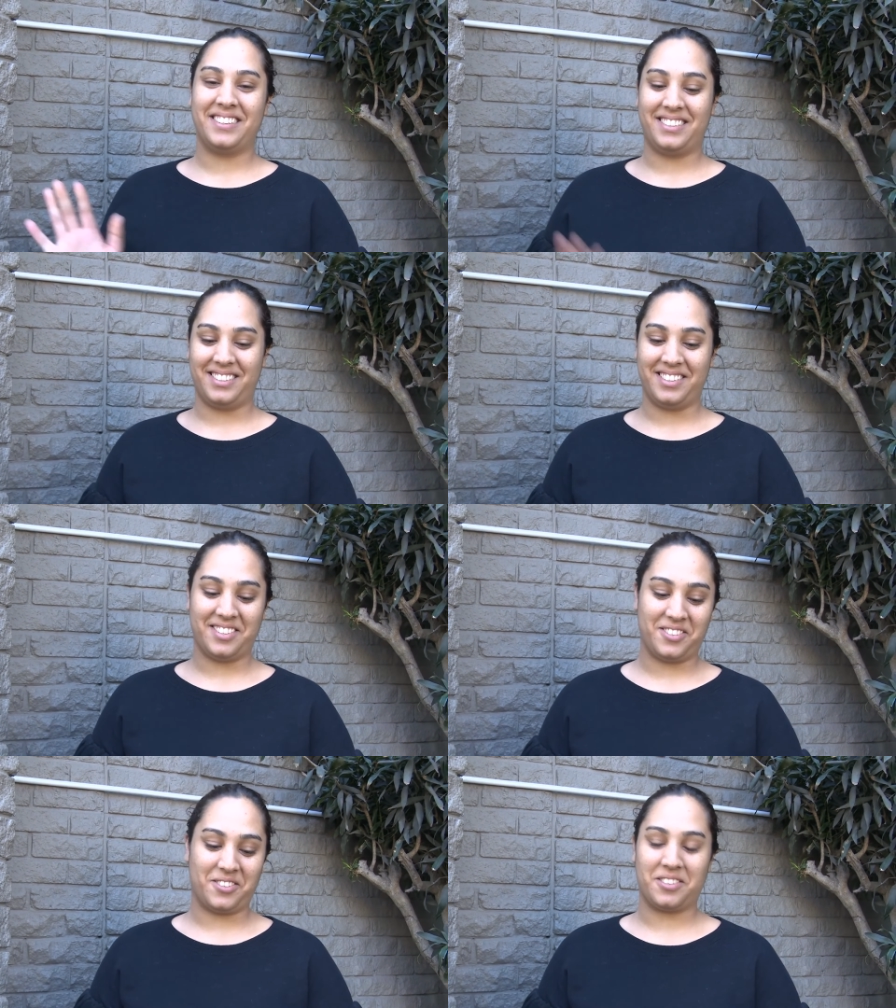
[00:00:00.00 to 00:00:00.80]

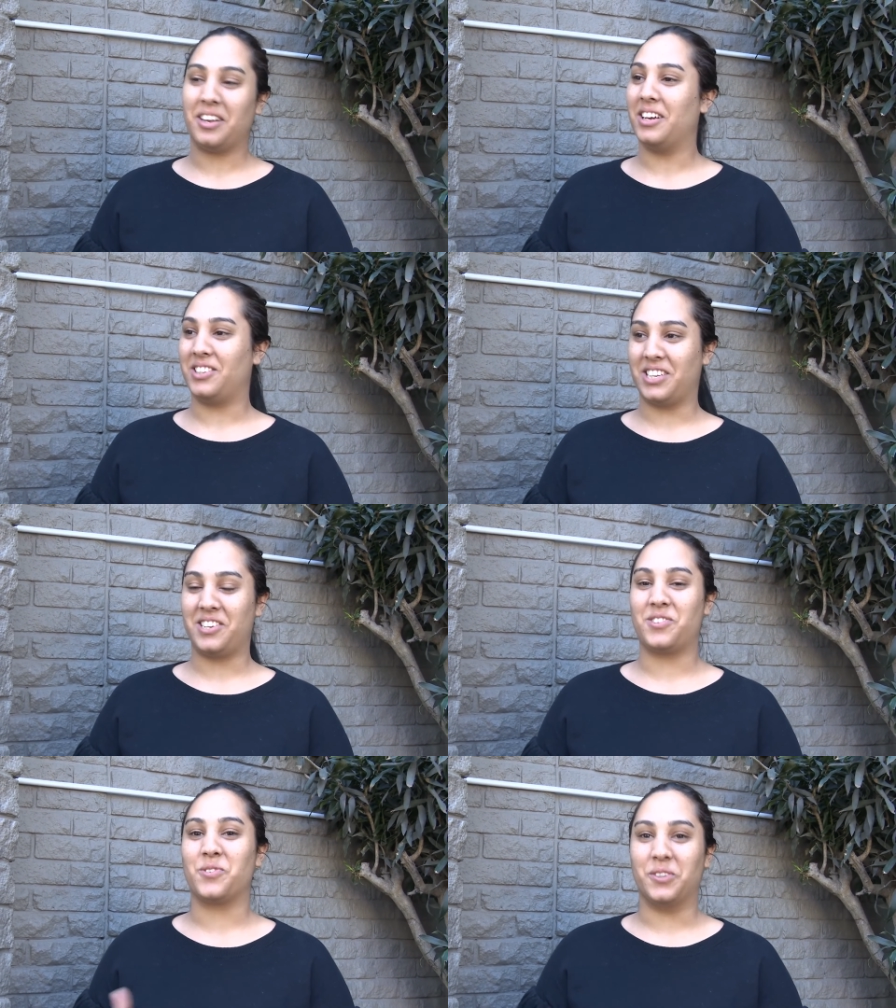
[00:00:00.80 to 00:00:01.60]
Yes, uh, Judge
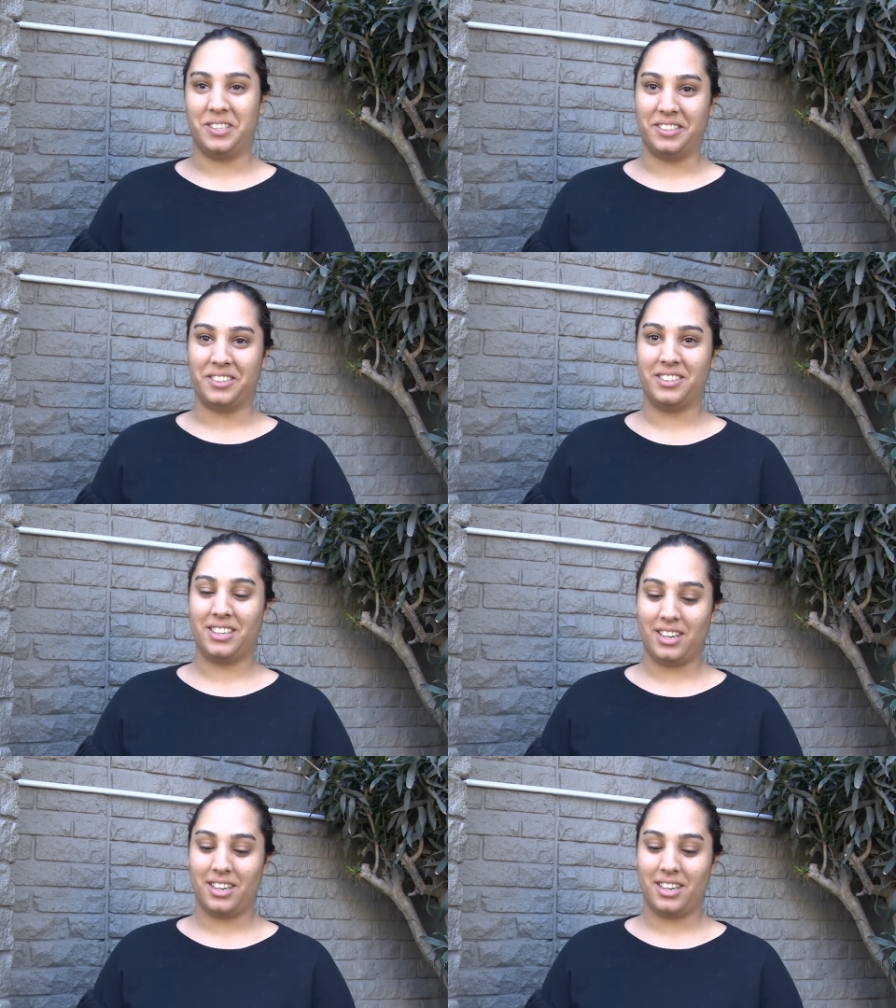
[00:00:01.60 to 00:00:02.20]
Zondo.